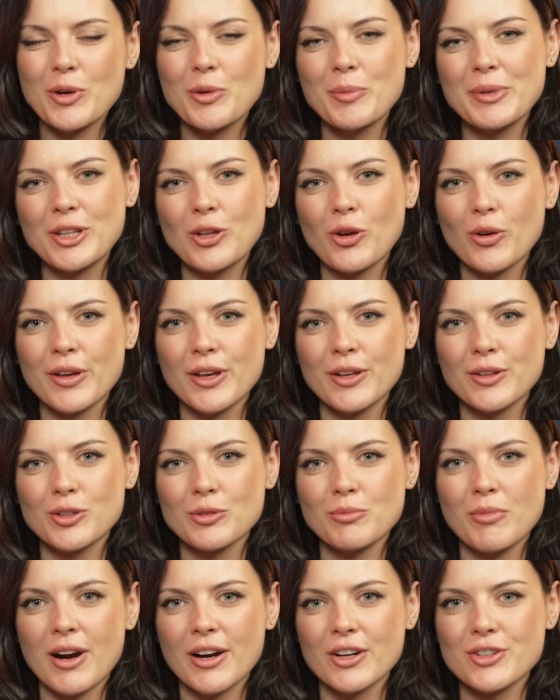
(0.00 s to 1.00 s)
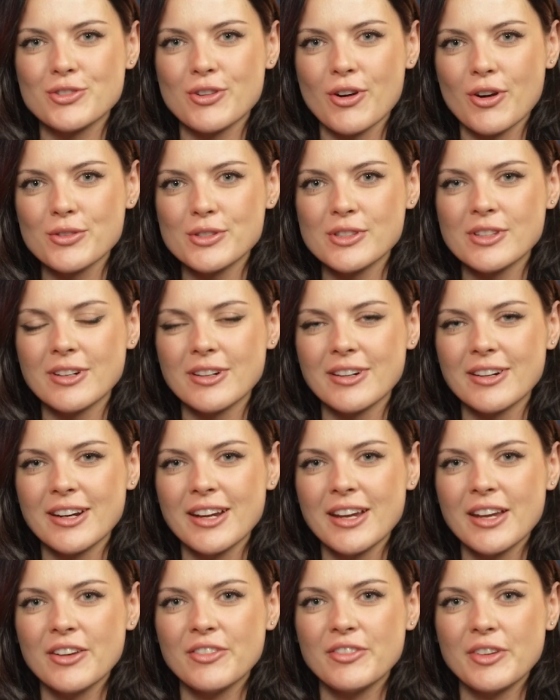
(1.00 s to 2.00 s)
we'll be talking to Mark Troester,
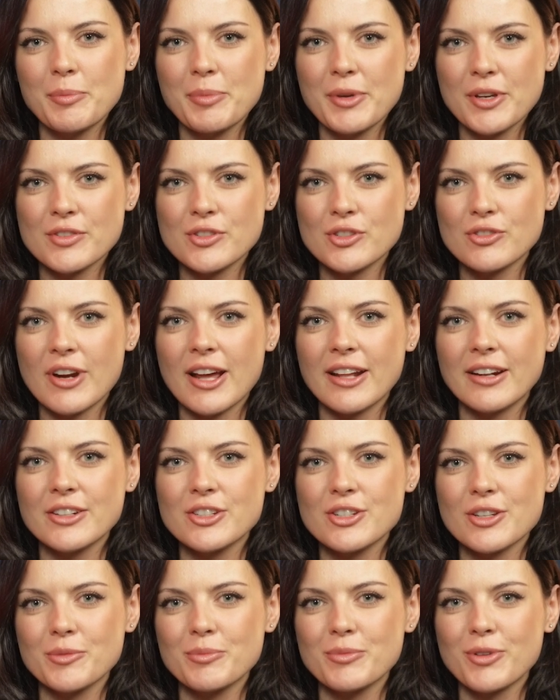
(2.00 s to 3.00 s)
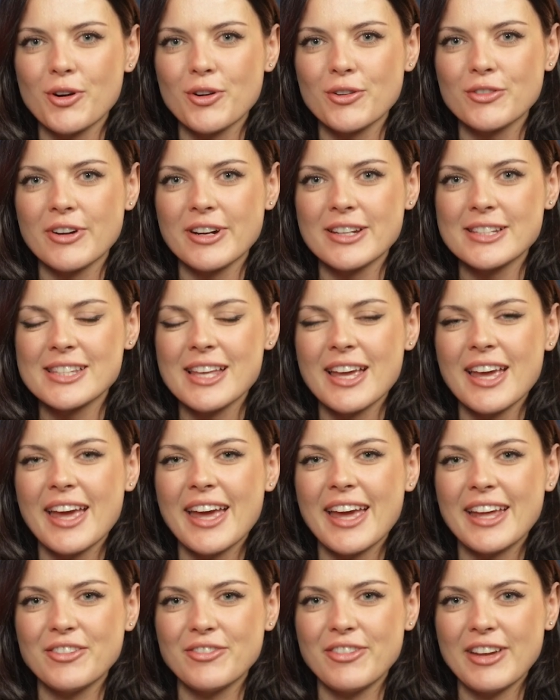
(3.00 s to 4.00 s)
VP of Strategy at Progress,
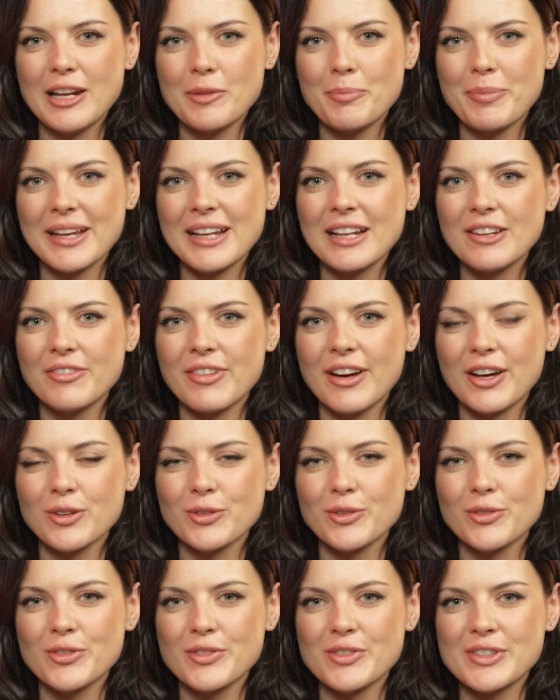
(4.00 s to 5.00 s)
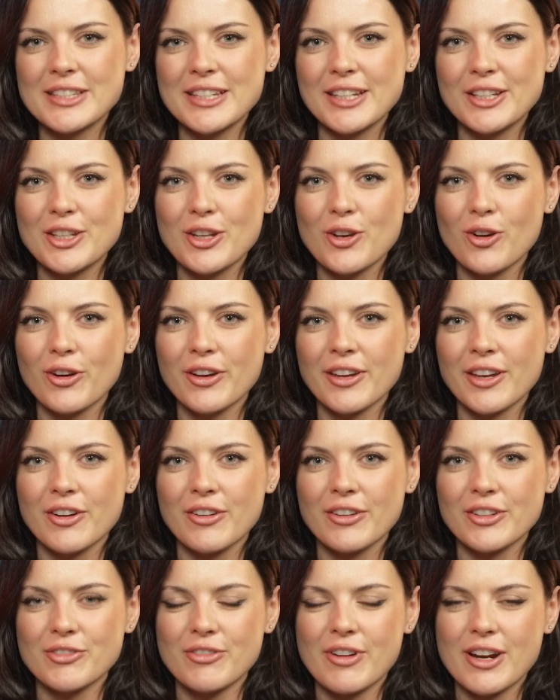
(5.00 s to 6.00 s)
and Veli Pehlivanov, CTO
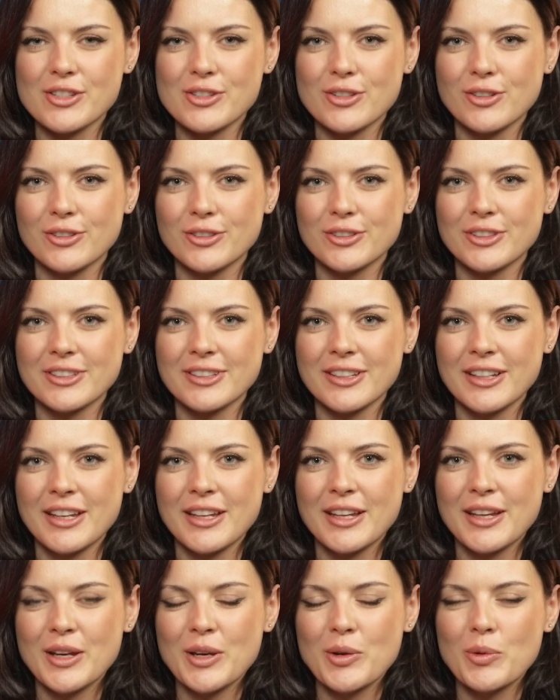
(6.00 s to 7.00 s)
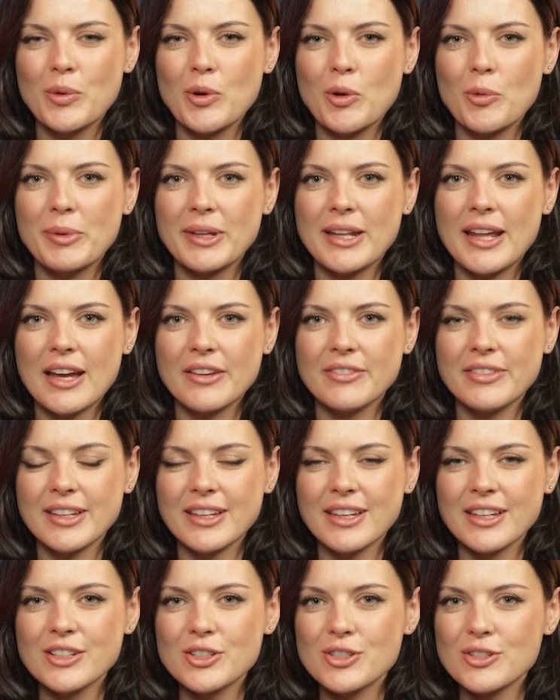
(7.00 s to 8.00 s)
here at Resolute. We will be
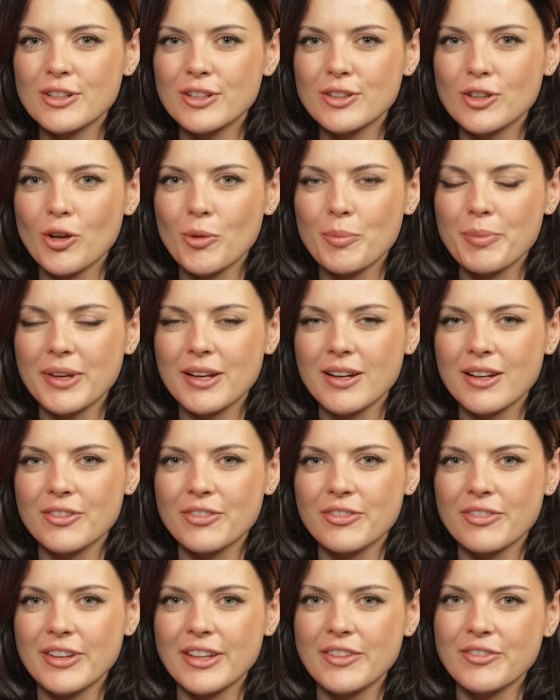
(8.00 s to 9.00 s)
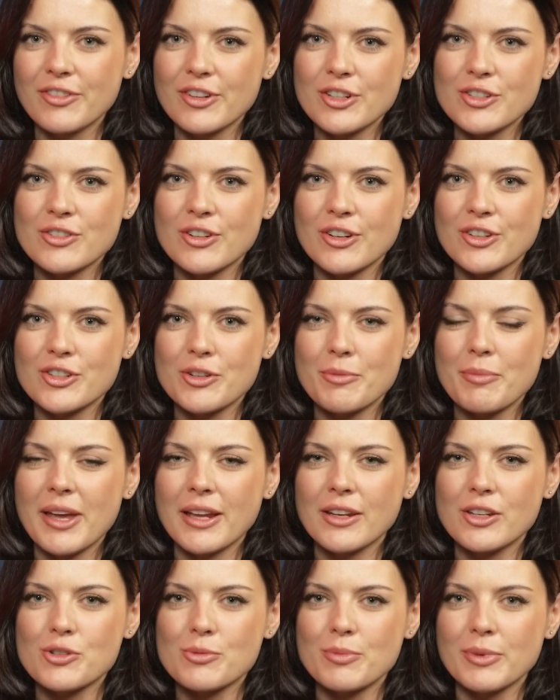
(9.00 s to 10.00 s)
diving into the topic of infrastructure
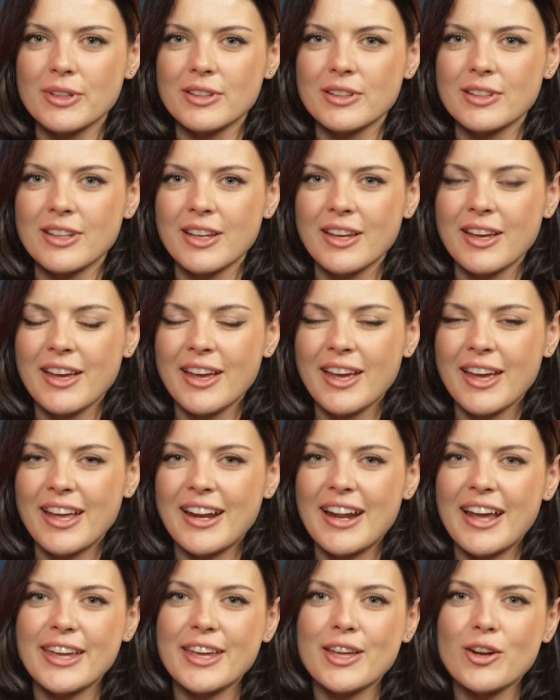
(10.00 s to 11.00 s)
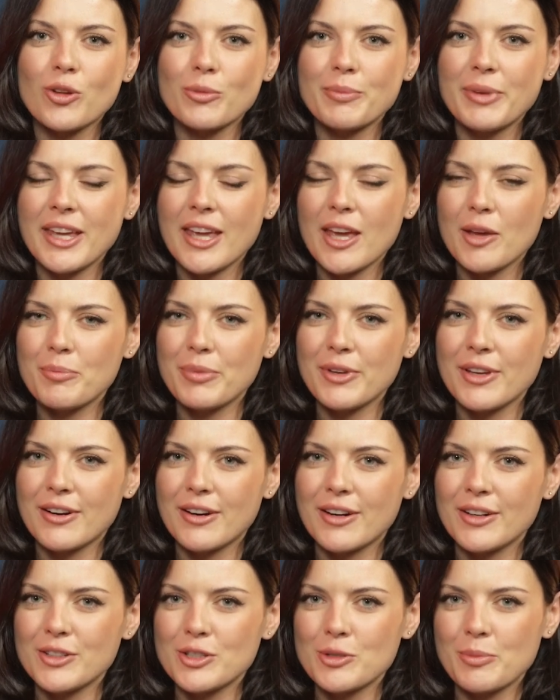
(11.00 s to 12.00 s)
management, and I cannot be
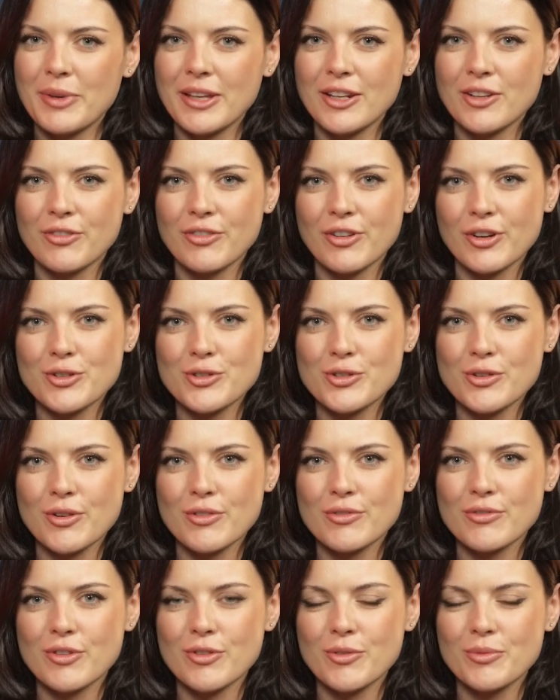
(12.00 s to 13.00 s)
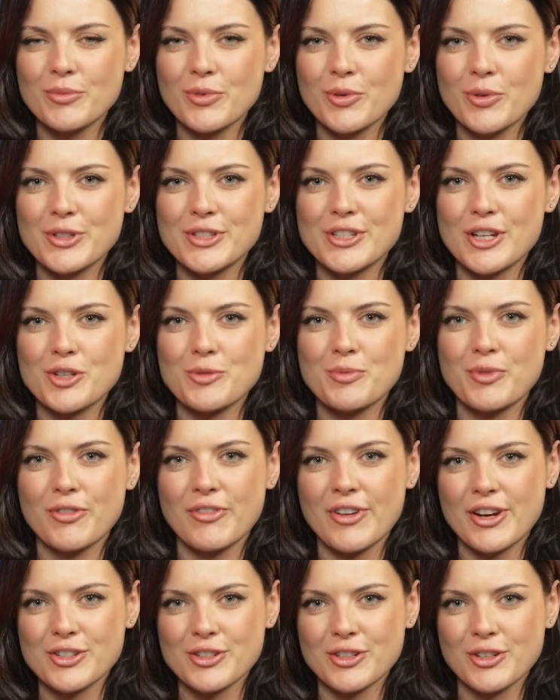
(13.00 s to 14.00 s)
happier to be in a virtual room with such
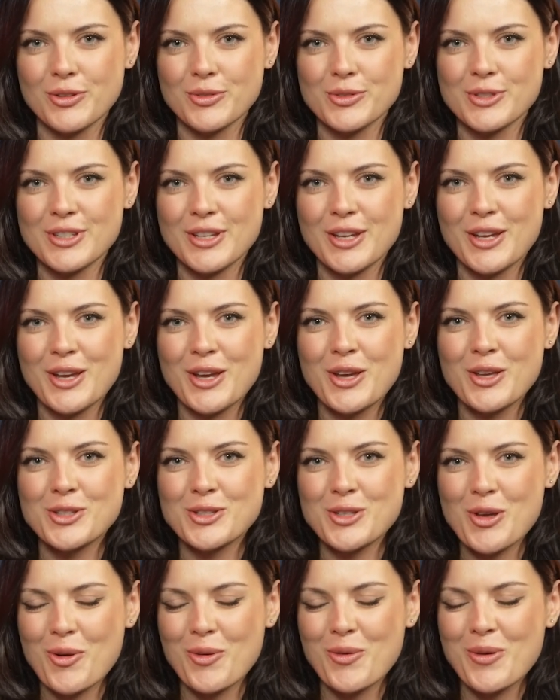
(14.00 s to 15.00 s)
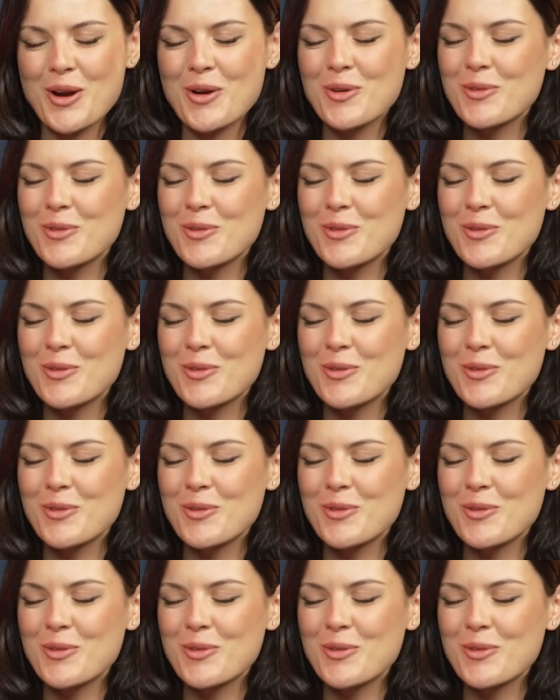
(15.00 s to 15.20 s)
professionals. So,